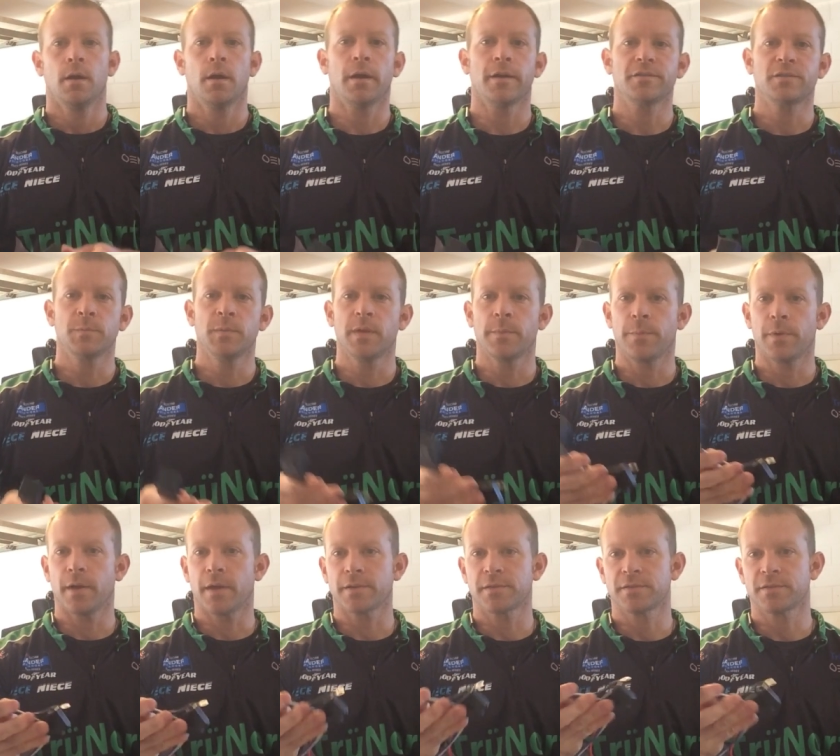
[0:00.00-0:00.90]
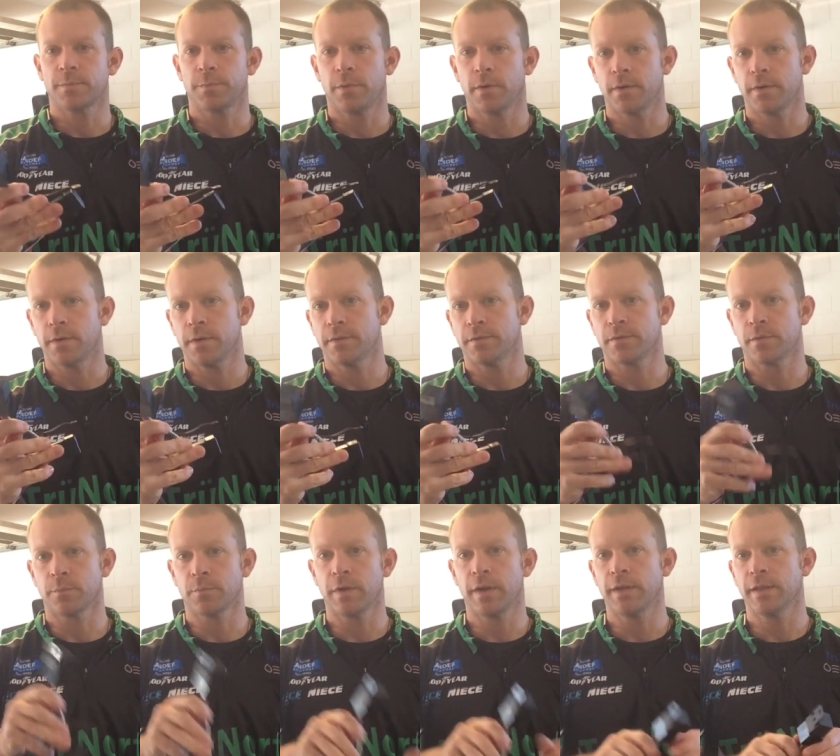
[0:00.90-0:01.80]
Alright, so I'm in the process of putting in
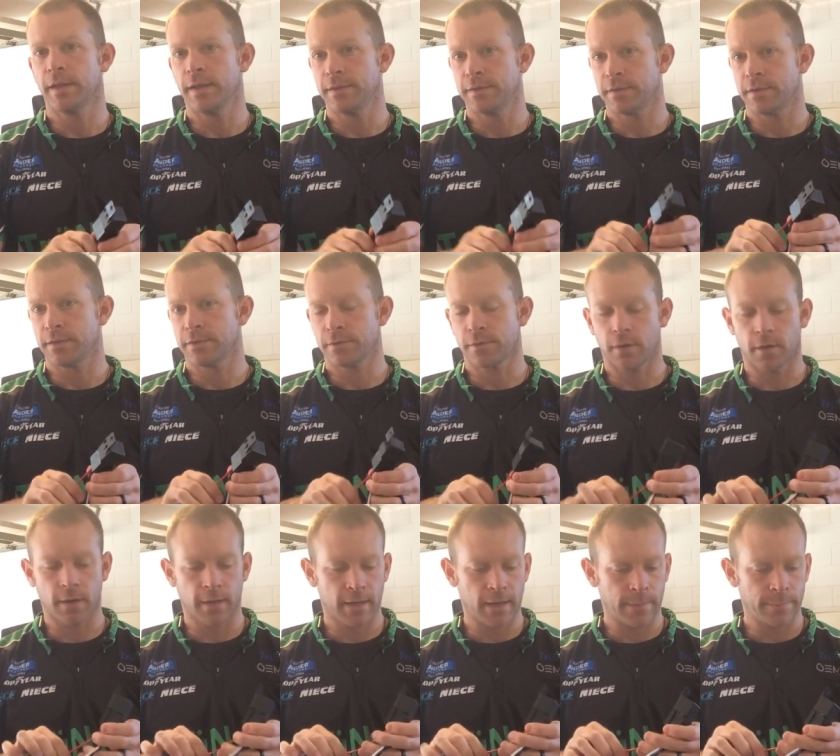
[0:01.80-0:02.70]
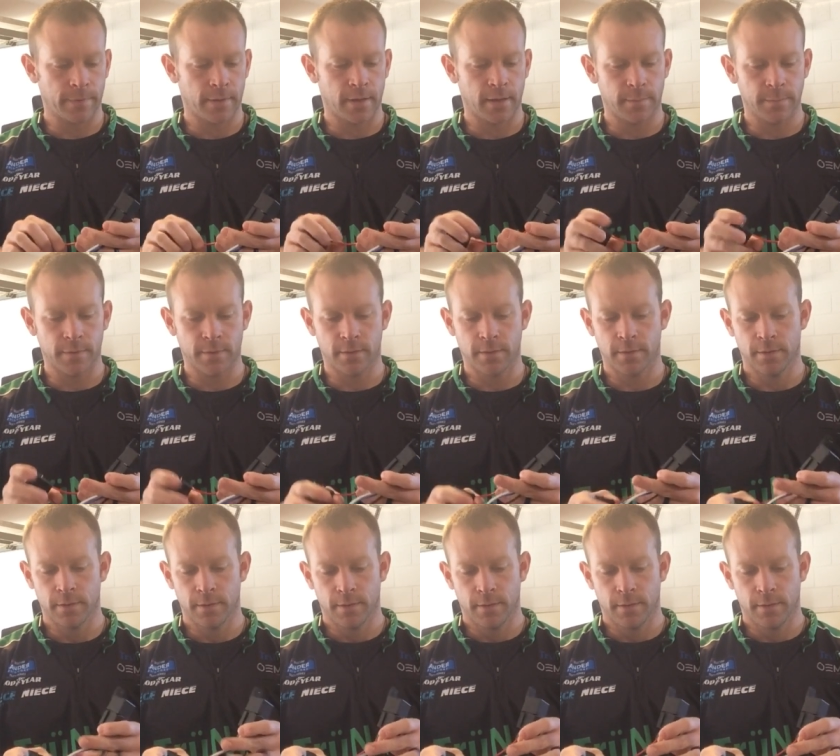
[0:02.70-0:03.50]
some relays in this car I got behind me,